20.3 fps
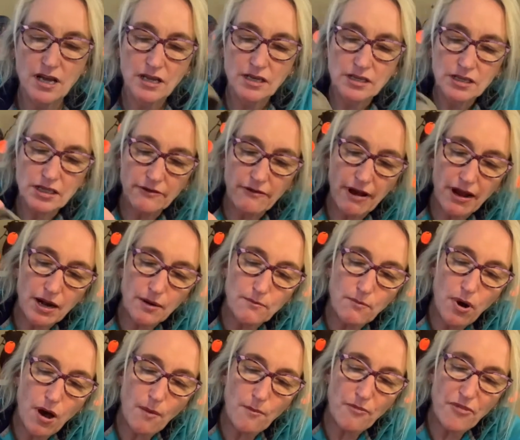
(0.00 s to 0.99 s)
So I can
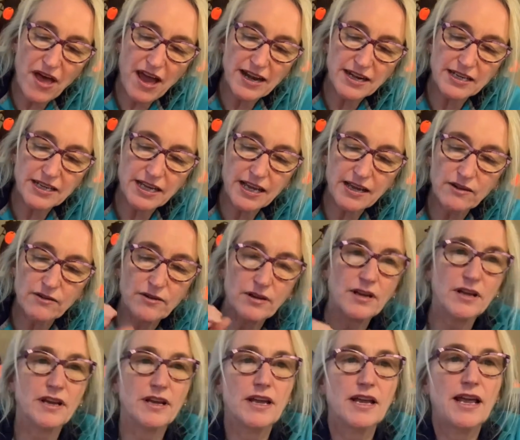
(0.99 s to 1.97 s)
pop that down
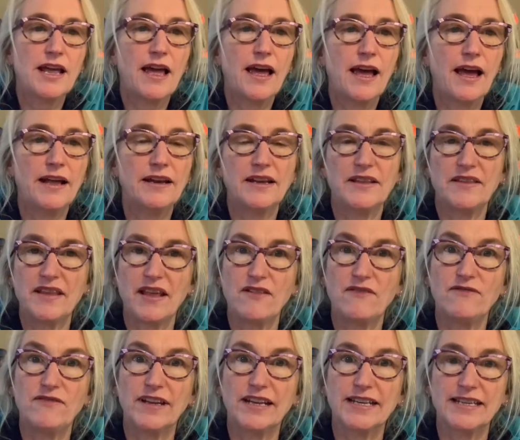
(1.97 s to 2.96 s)
and it then
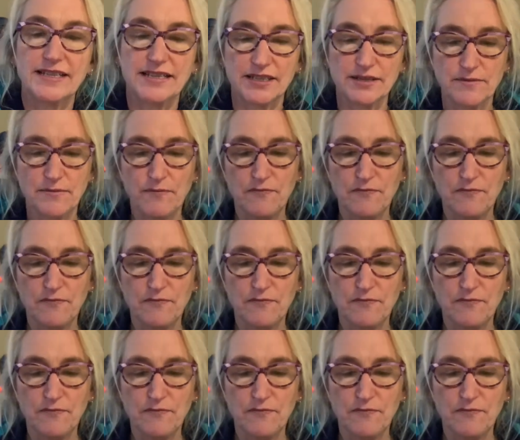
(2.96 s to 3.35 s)
flickers.